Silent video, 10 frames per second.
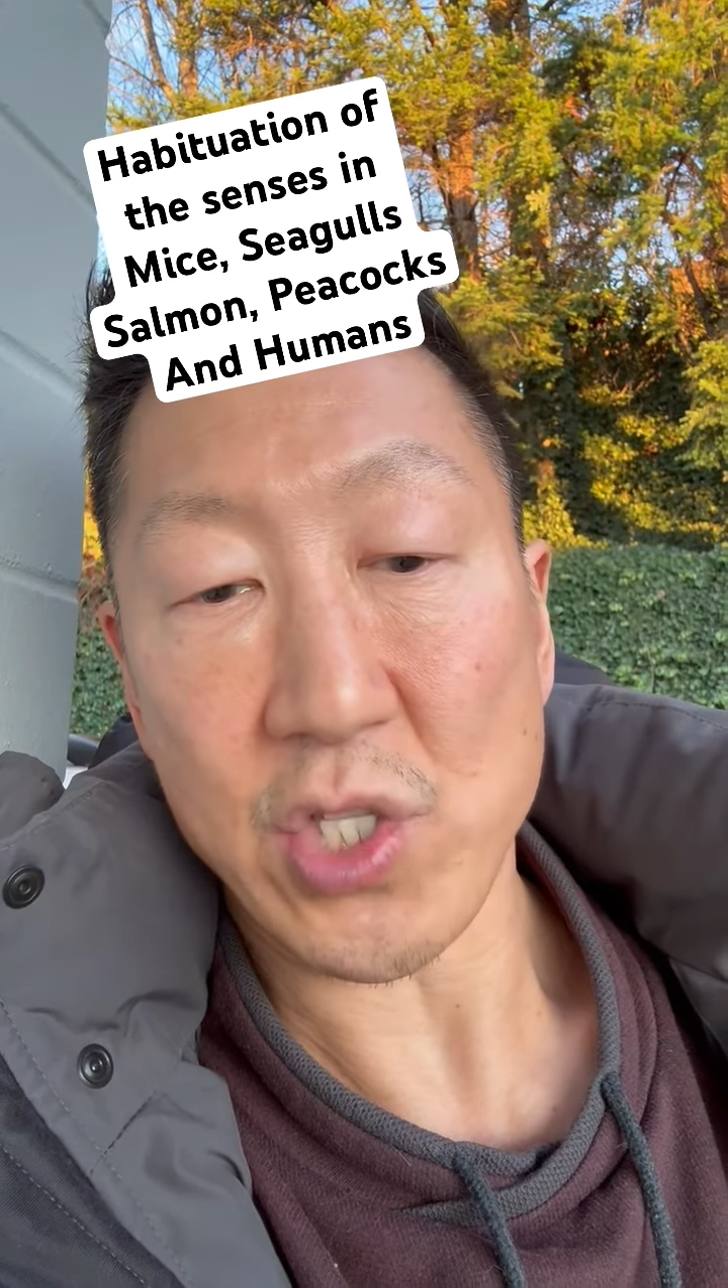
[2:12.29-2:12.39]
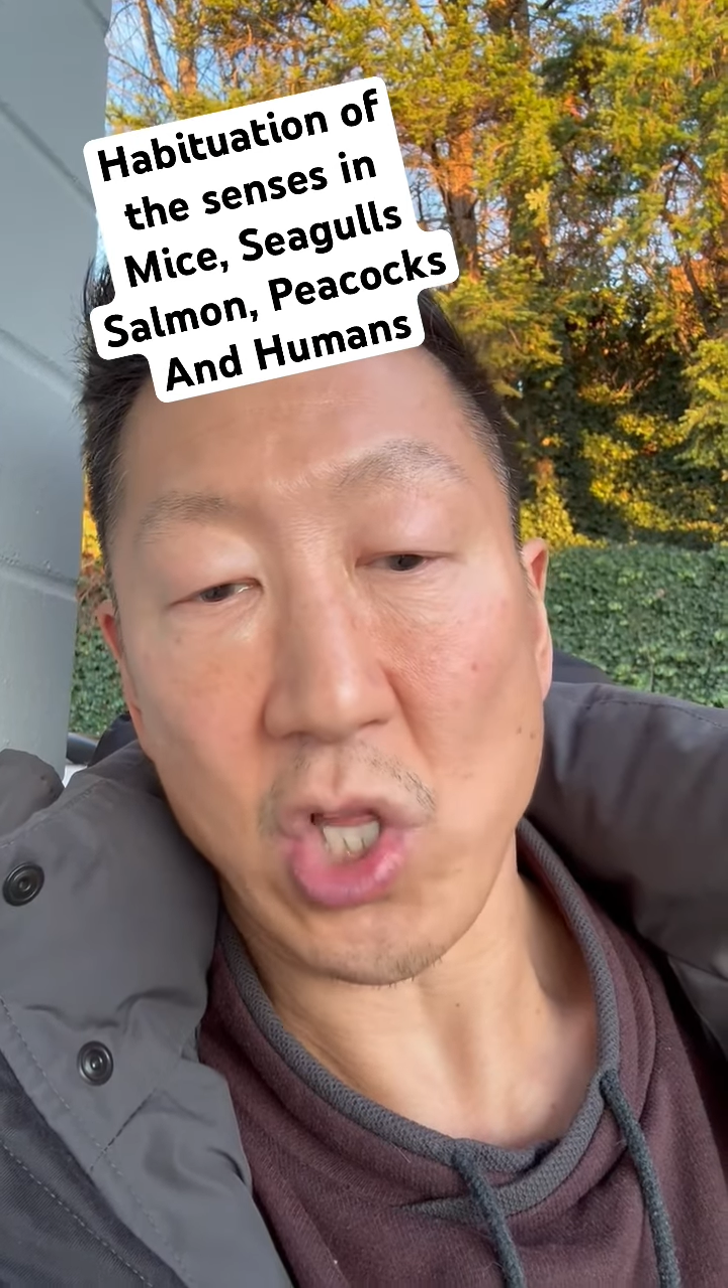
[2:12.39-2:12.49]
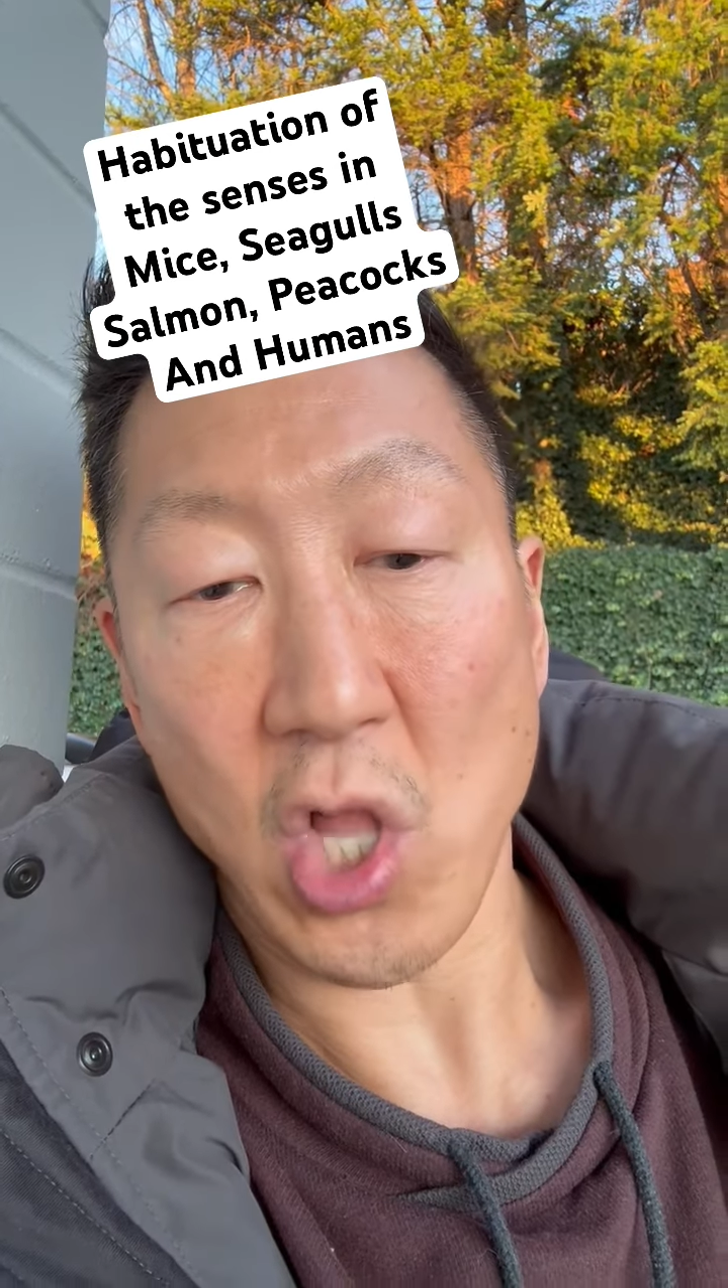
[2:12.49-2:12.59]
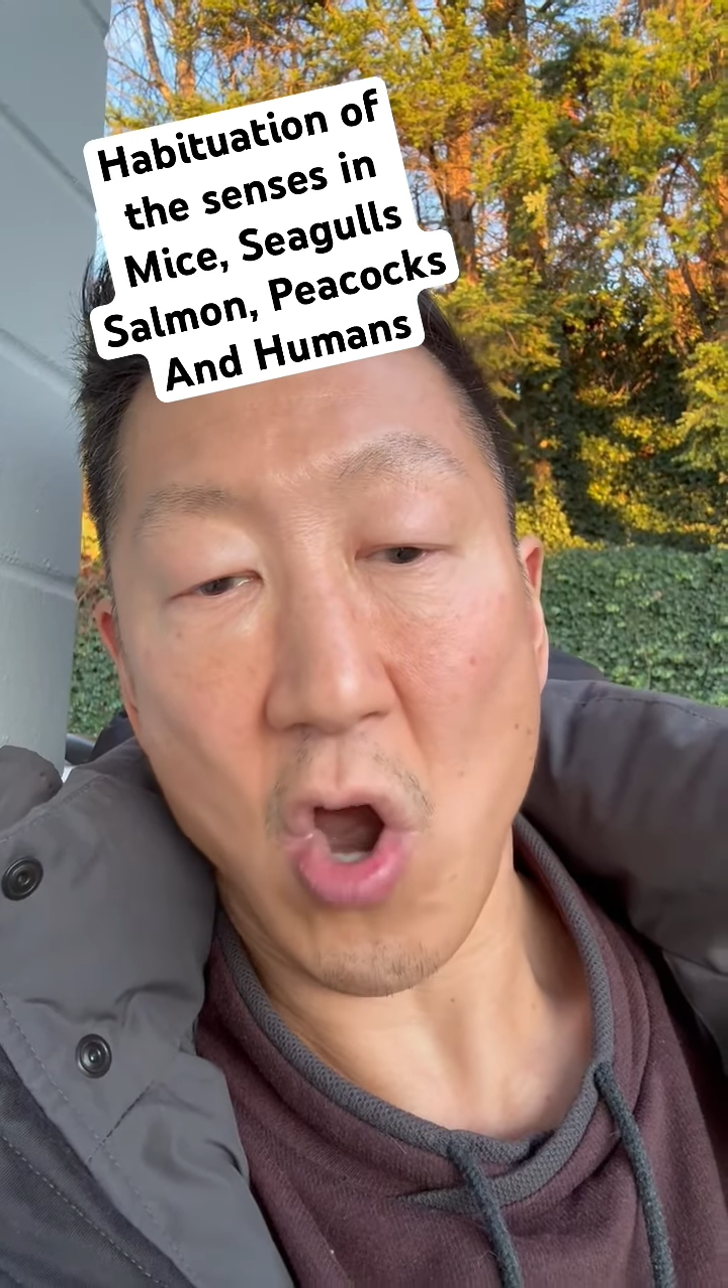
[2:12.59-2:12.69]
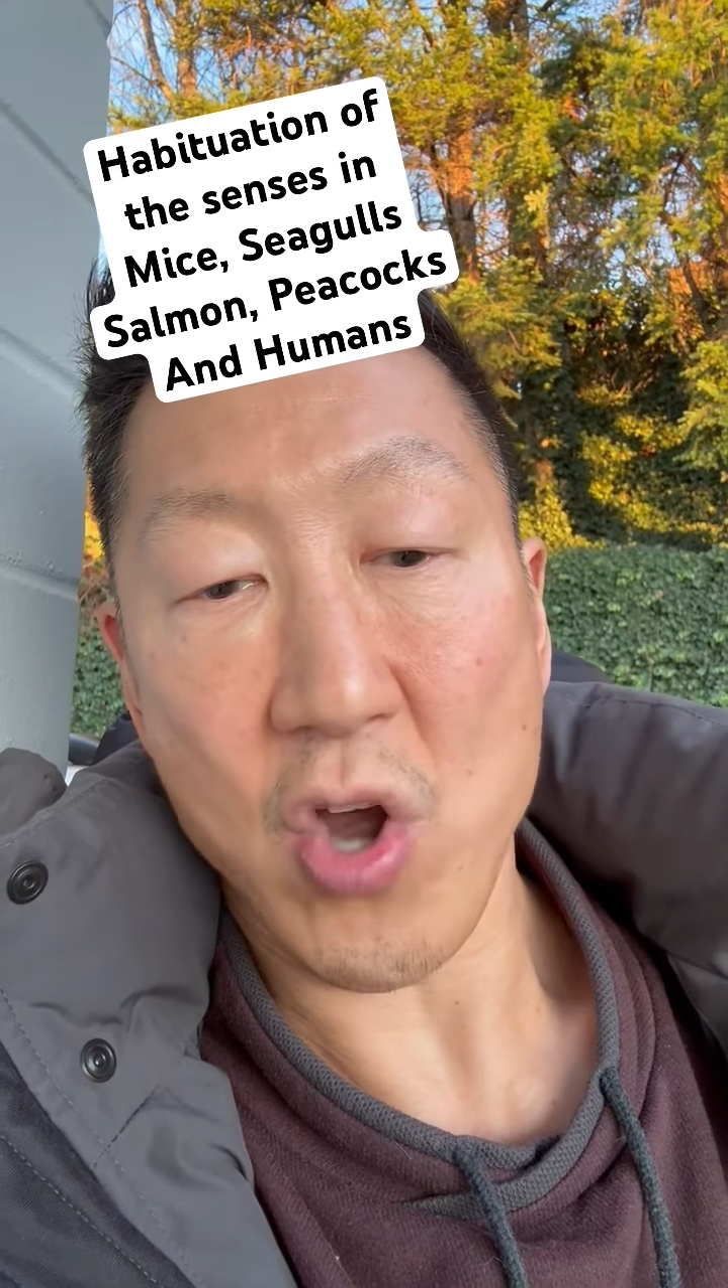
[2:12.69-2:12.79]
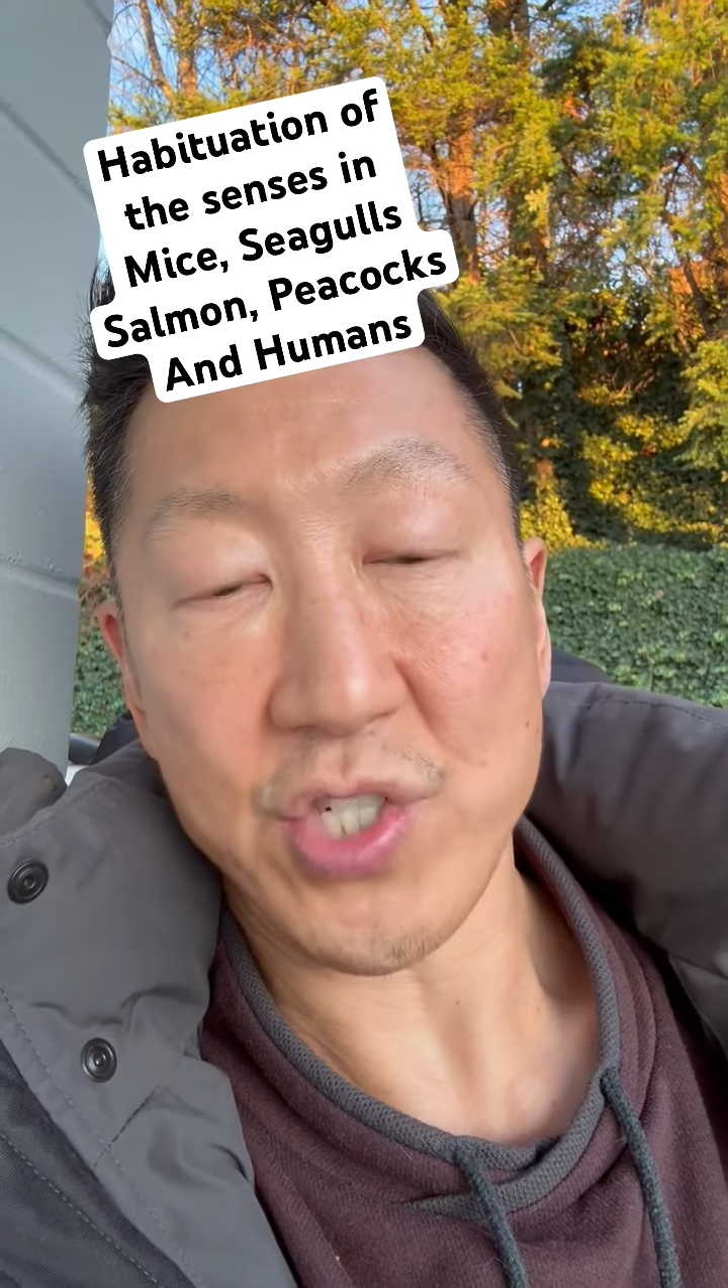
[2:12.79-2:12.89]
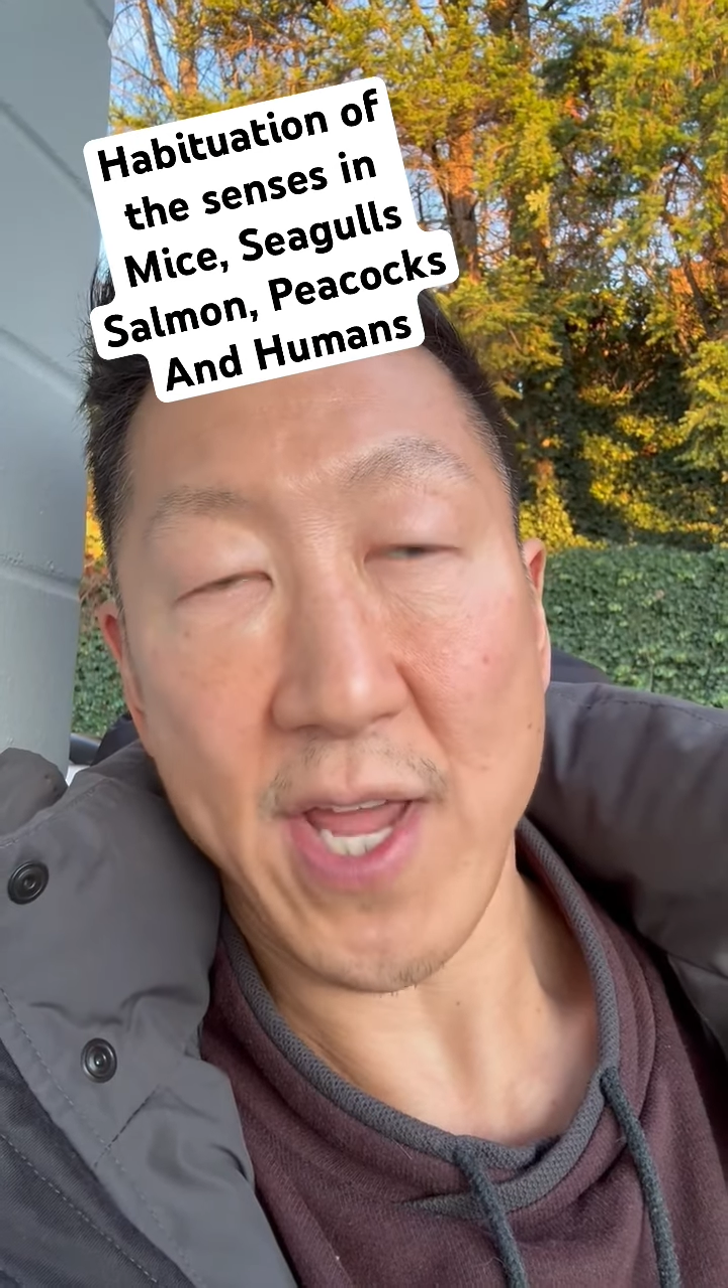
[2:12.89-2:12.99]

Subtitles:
large